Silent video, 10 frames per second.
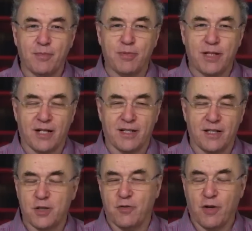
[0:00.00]

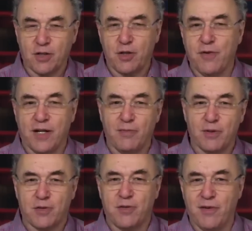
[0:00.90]
calculus. You've got two
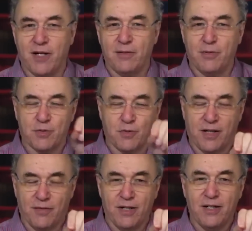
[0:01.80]
variables, three variables,
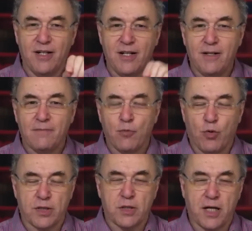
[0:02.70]
whatever.
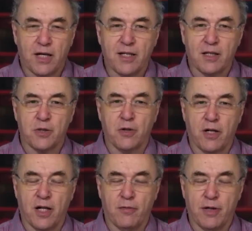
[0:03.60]
What does calculus look
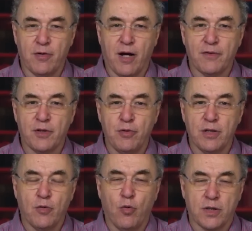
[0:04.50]
like when you have 2
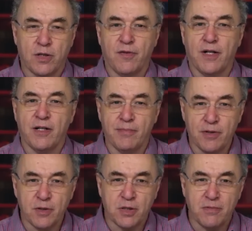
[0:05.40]
1/4
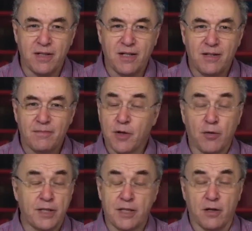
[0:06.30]
variables?
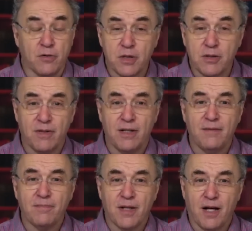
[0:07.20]
Nobody knows.
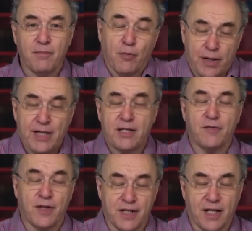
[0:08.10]
But we need to
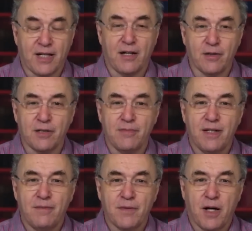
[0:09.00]
figure that out.
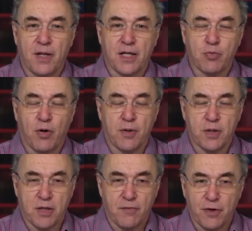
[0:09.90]
And that's what
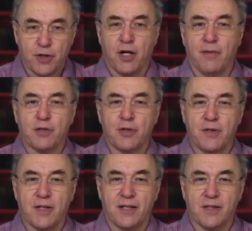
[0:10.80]
this infogeometry
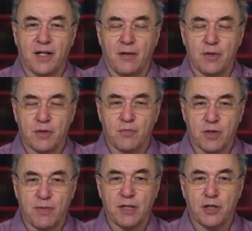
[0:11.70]
thing that I
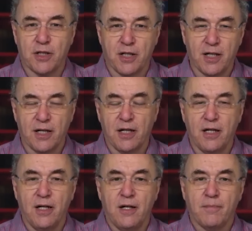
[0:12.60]
was mentioning earlier,
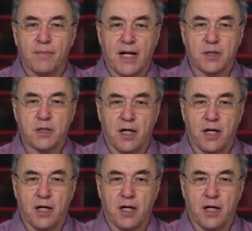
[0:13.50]
that's